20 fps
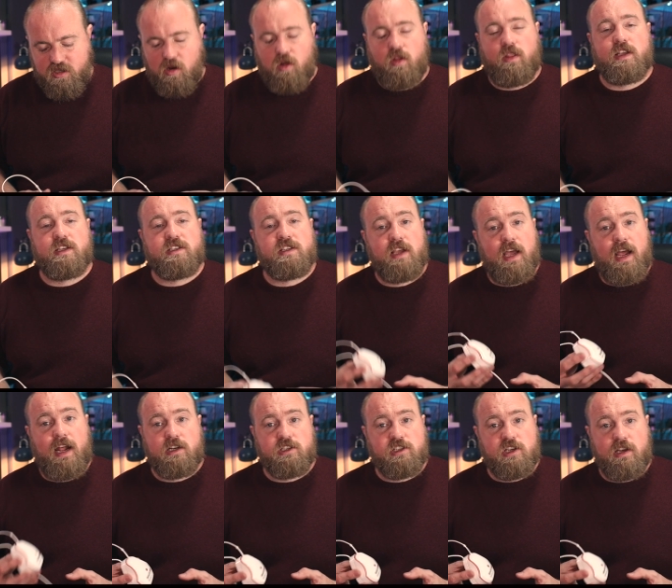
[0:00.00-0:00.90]
like this
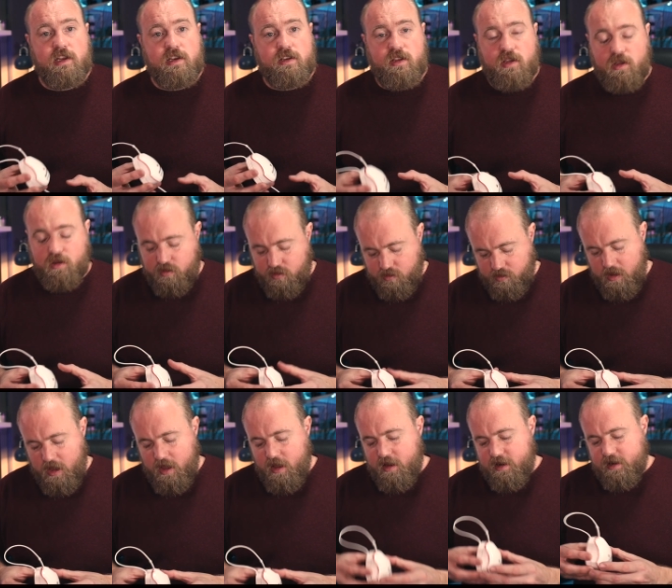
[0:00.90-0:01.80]
actually do?
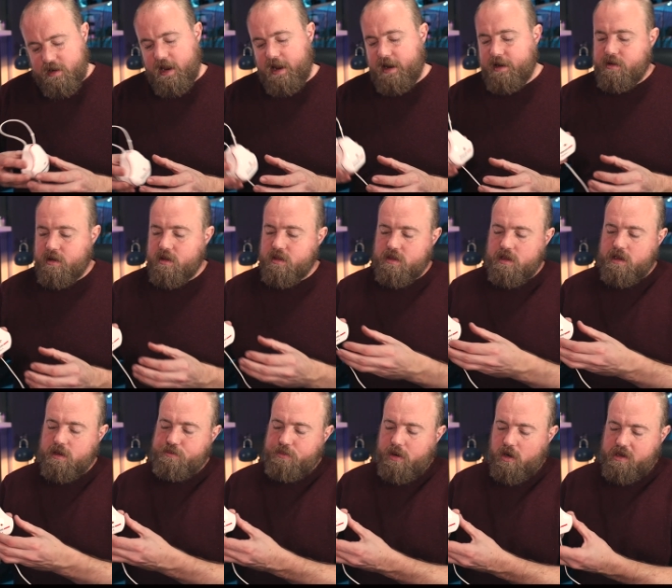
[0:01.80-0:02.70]
Now,
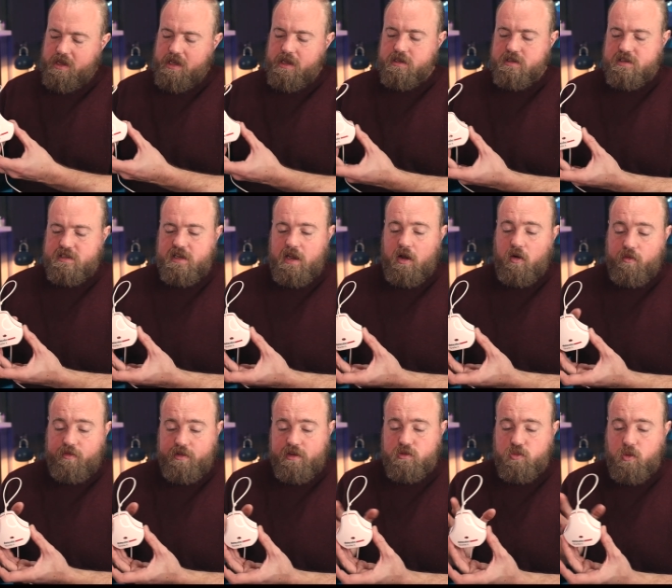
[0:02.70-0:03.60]
the puck
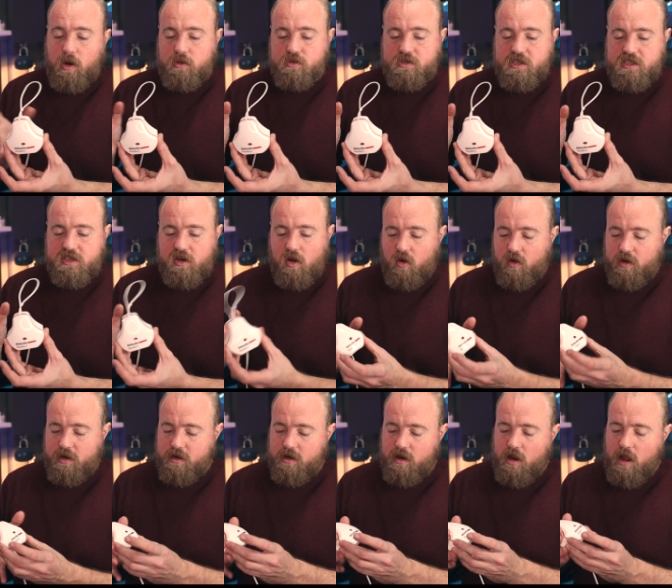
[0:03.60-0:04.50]
itself is well
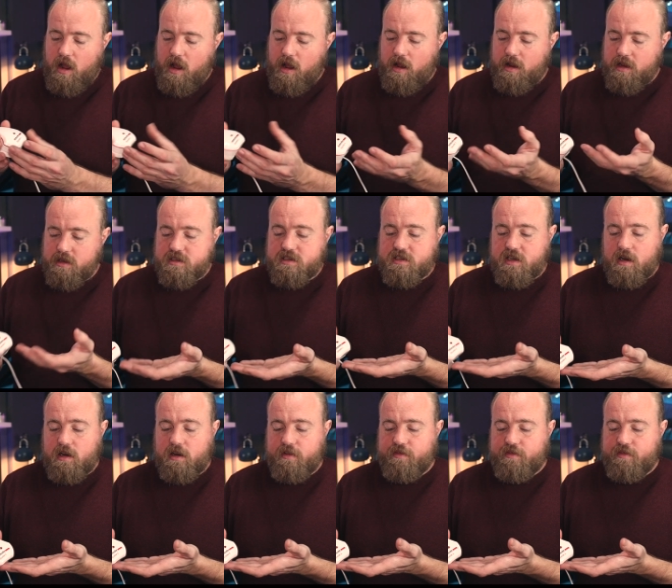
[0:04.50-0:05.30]
designed, it certainly